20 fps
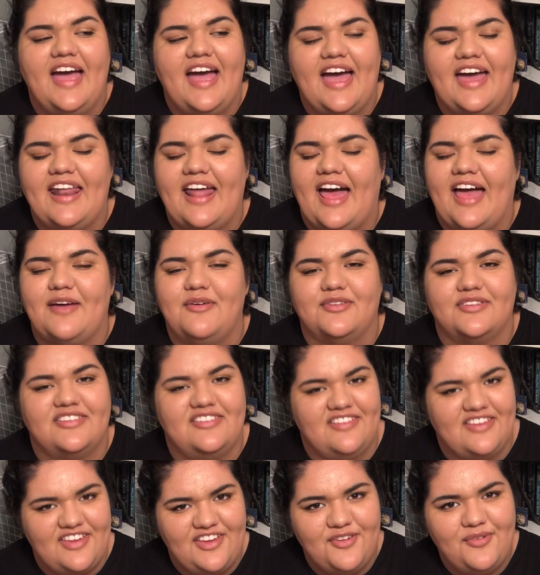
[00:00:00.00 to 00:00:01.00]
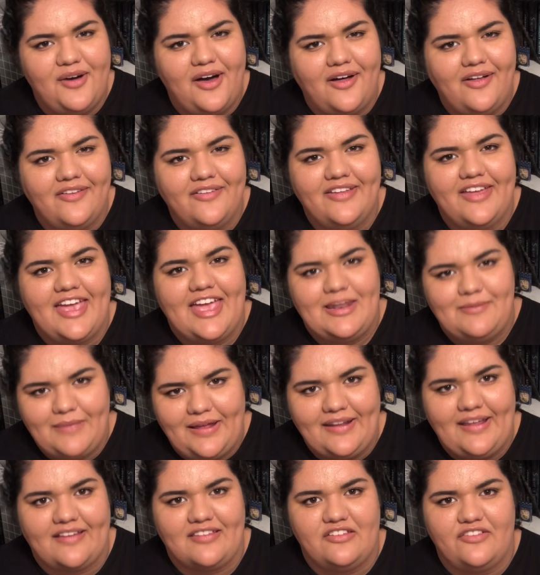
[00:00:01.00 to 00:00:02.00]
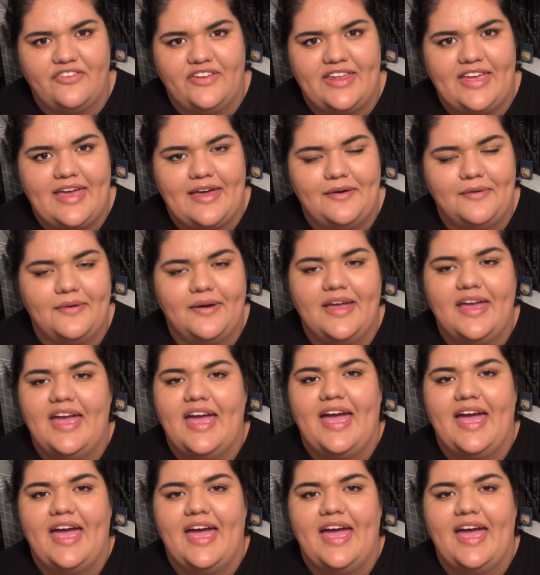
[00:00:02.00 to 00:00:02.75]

and I will see you all in my next video,